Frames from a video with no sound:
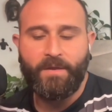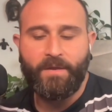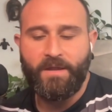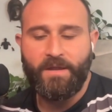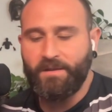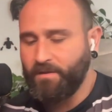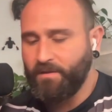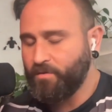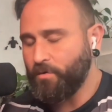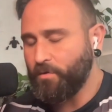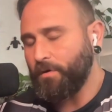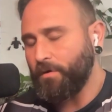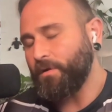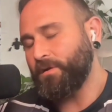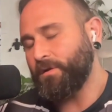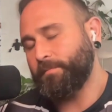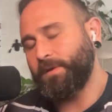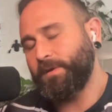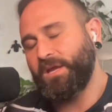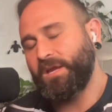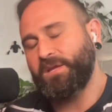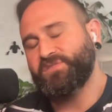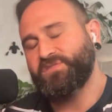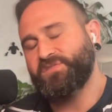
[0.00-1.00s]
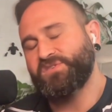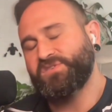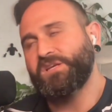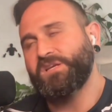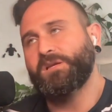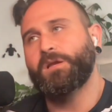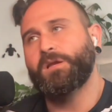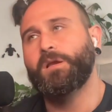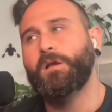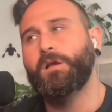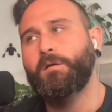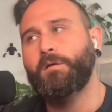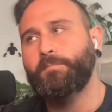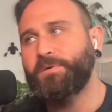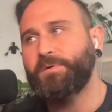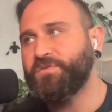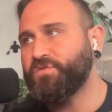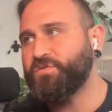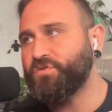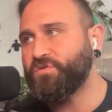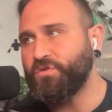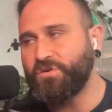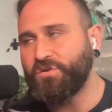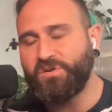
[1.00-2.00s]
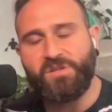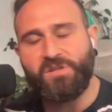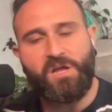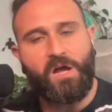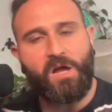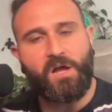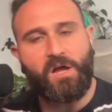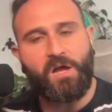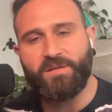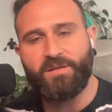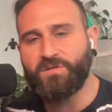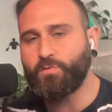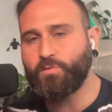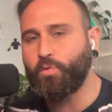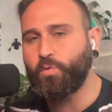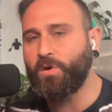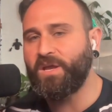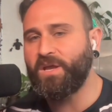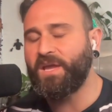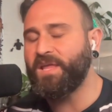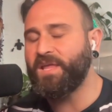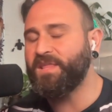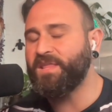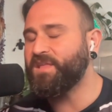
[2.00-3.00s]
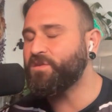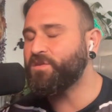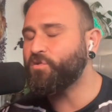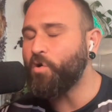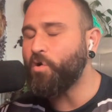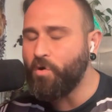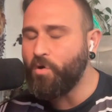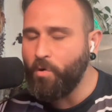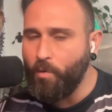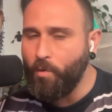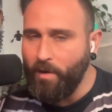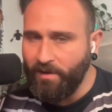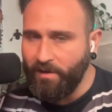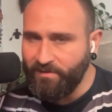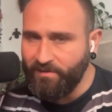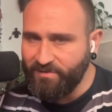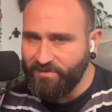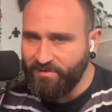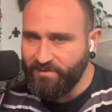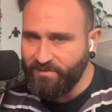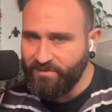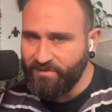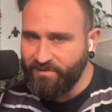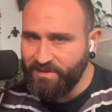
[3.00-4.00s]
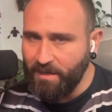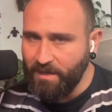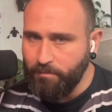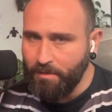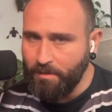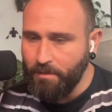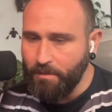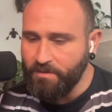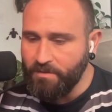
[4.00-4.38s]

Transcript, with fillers: and they're all amazing but they're not as quick and they don't go as deep.